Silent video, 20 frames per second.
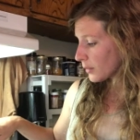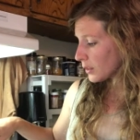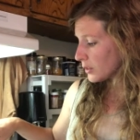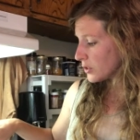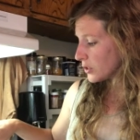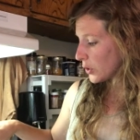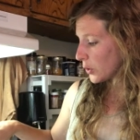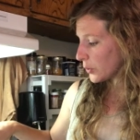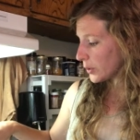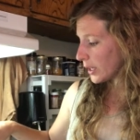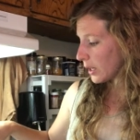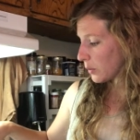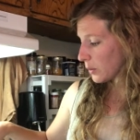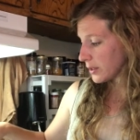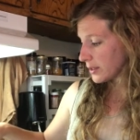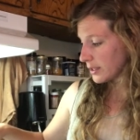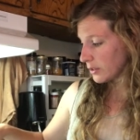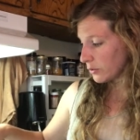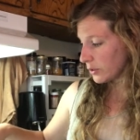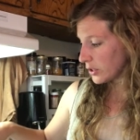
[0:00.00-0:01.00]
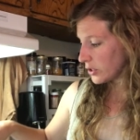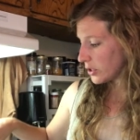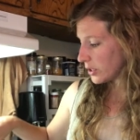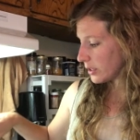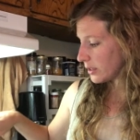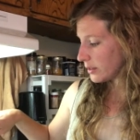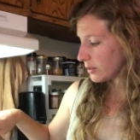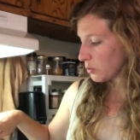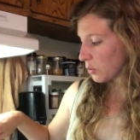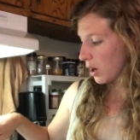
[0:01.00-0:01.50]
So yeah, once it
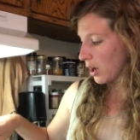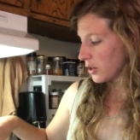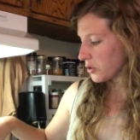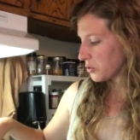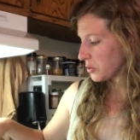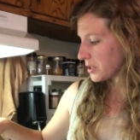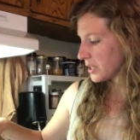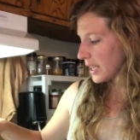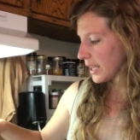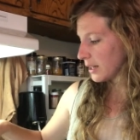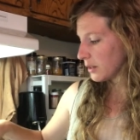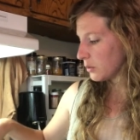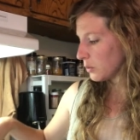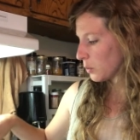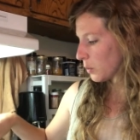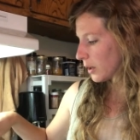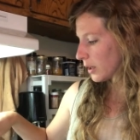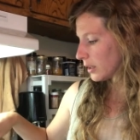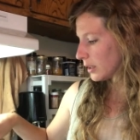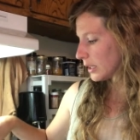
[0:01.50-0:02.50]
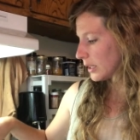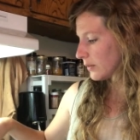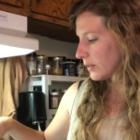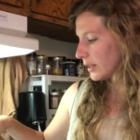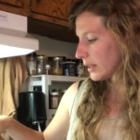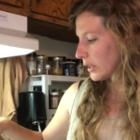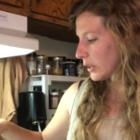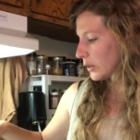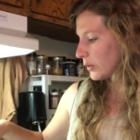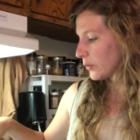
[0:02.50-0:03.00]
reaches 110, you want to leave
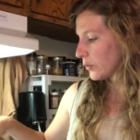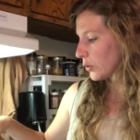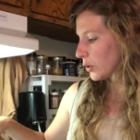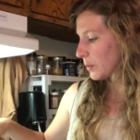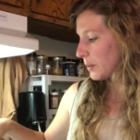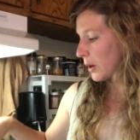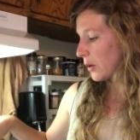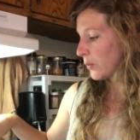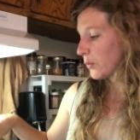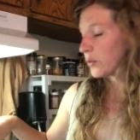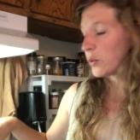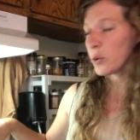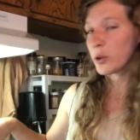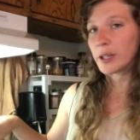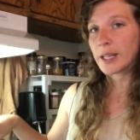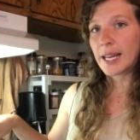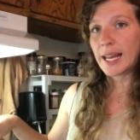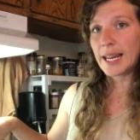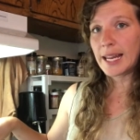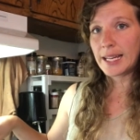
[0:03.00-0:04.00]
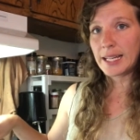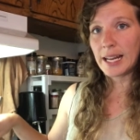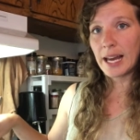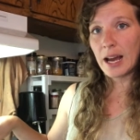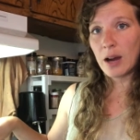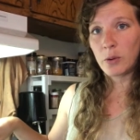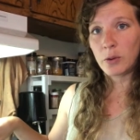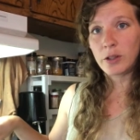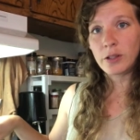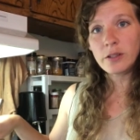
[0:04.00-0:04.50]
it there for about 4 to 8
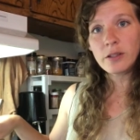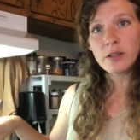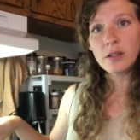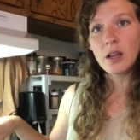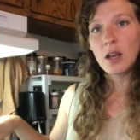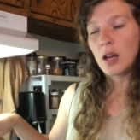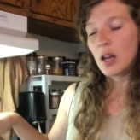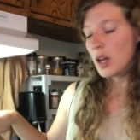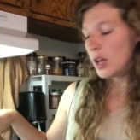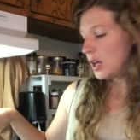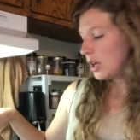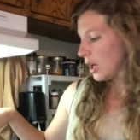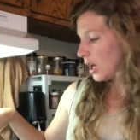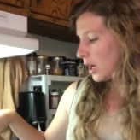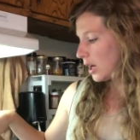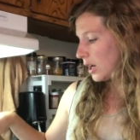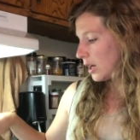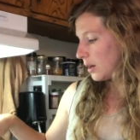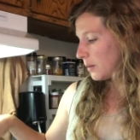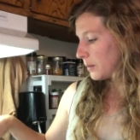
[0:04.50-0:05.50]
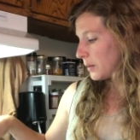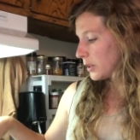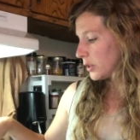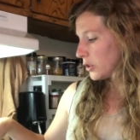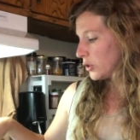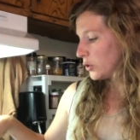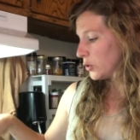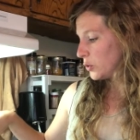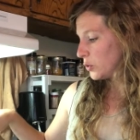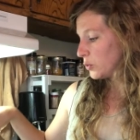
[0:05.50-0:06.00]
hours.
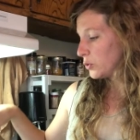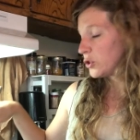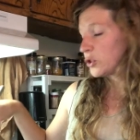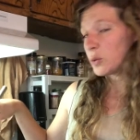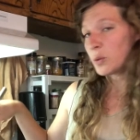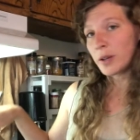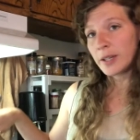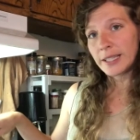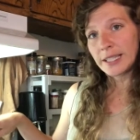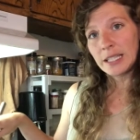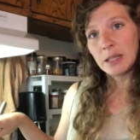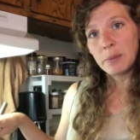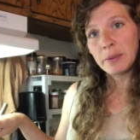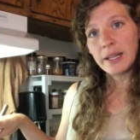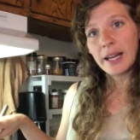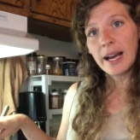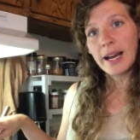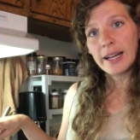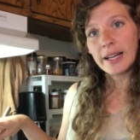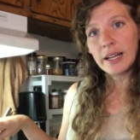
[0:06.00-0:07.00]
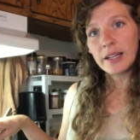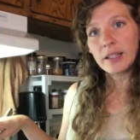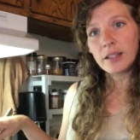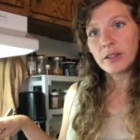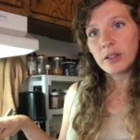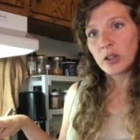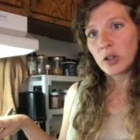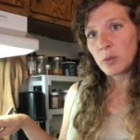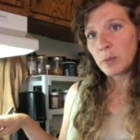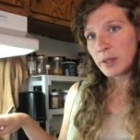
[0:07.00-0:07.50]
You do want to keep an eye on
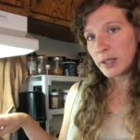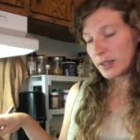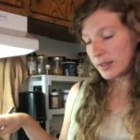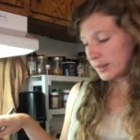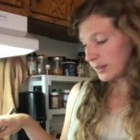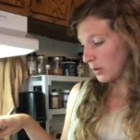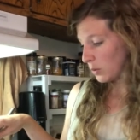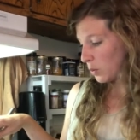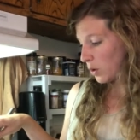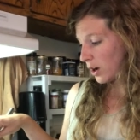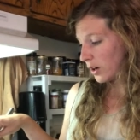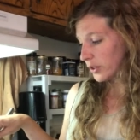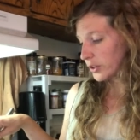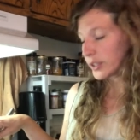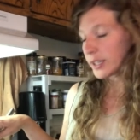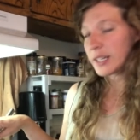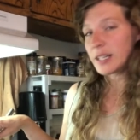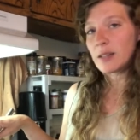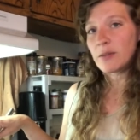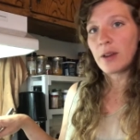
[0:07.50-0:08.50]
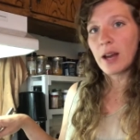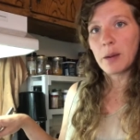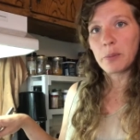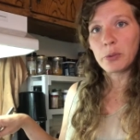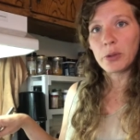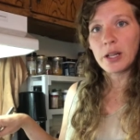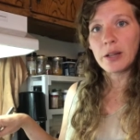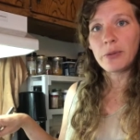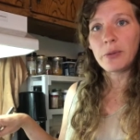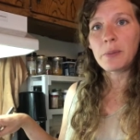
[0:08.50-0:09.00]
it though, because the water can
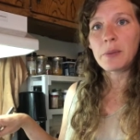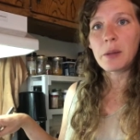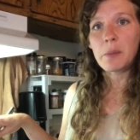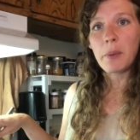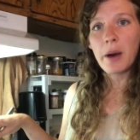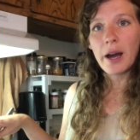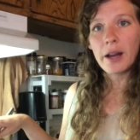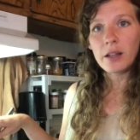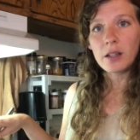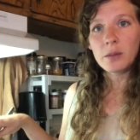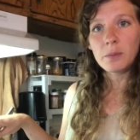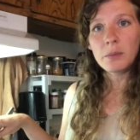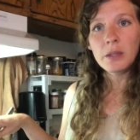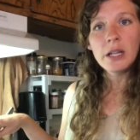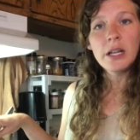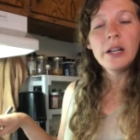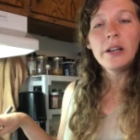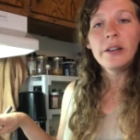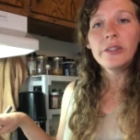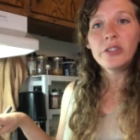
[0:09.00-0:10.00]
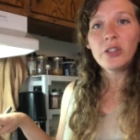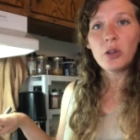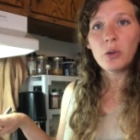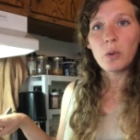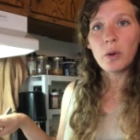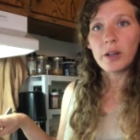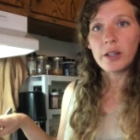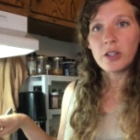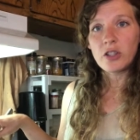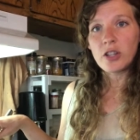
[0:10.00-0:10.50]
evaporate from the bottom, so you'll
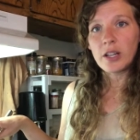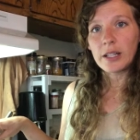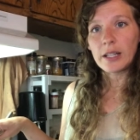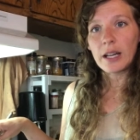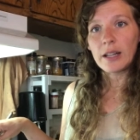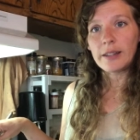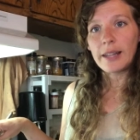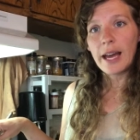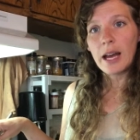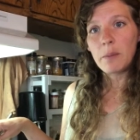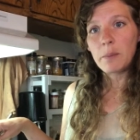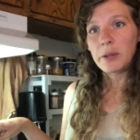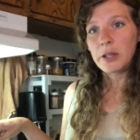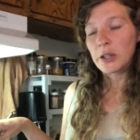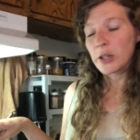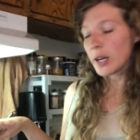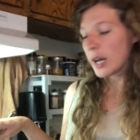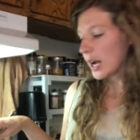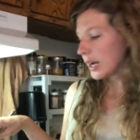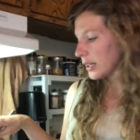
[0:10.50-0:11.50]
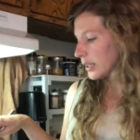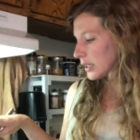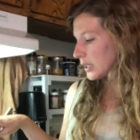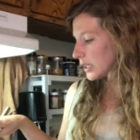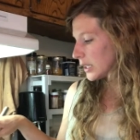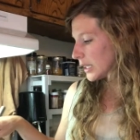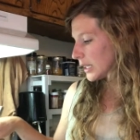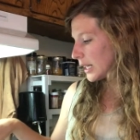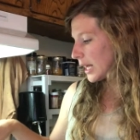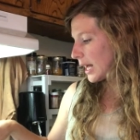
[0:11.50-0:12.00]
want to check on that
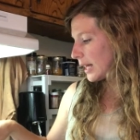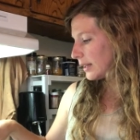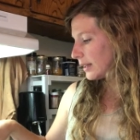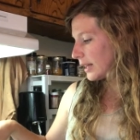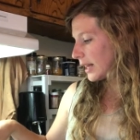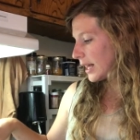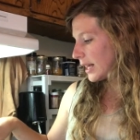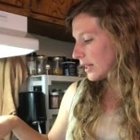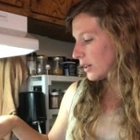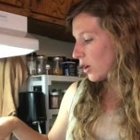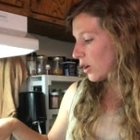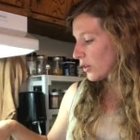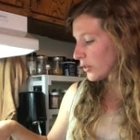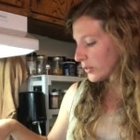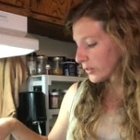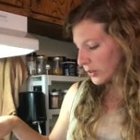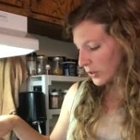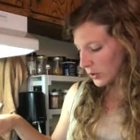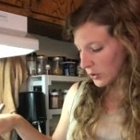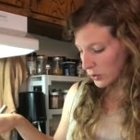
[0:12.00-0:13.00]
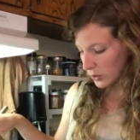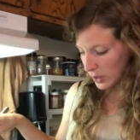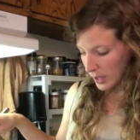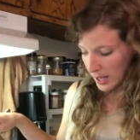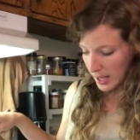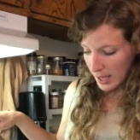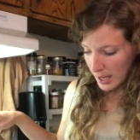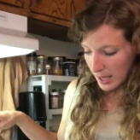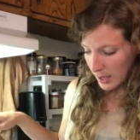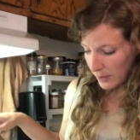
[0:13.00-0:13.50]
periodically. And then also,
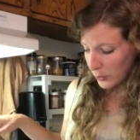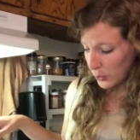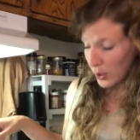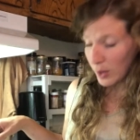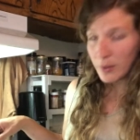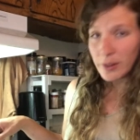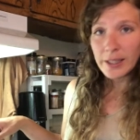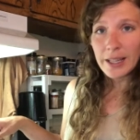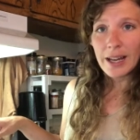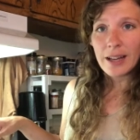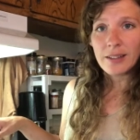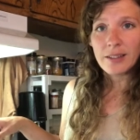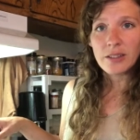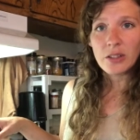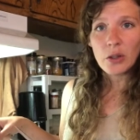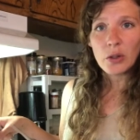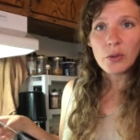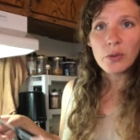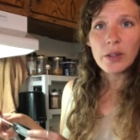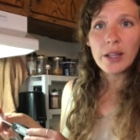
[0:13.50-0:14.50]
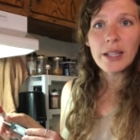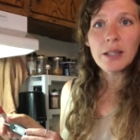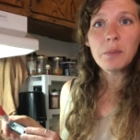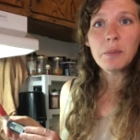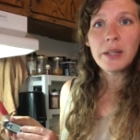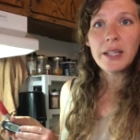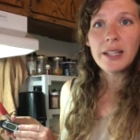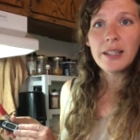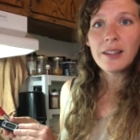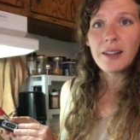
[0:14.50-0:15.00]
if you have a gas stove like
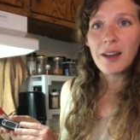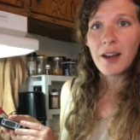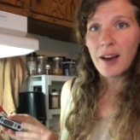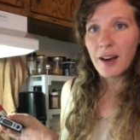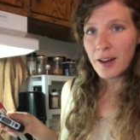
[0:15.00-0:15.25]
me,